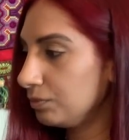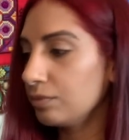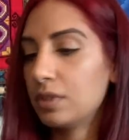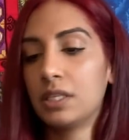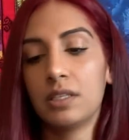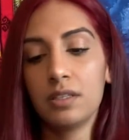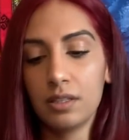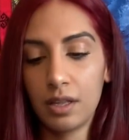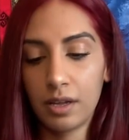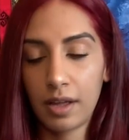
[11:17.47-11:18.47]
This is
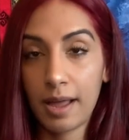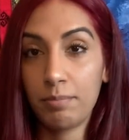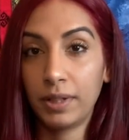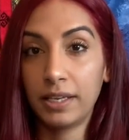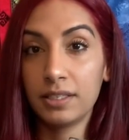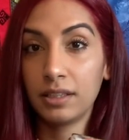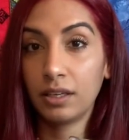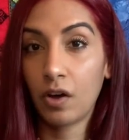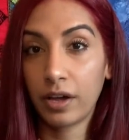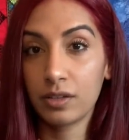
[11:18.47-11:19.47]
I blended the
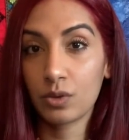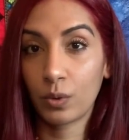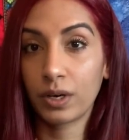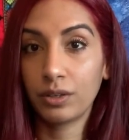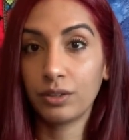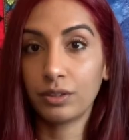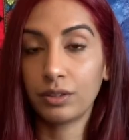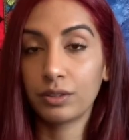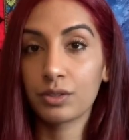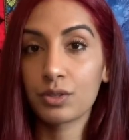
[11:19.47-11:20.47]
goddess
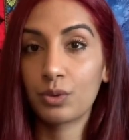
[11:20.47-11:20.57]
oracles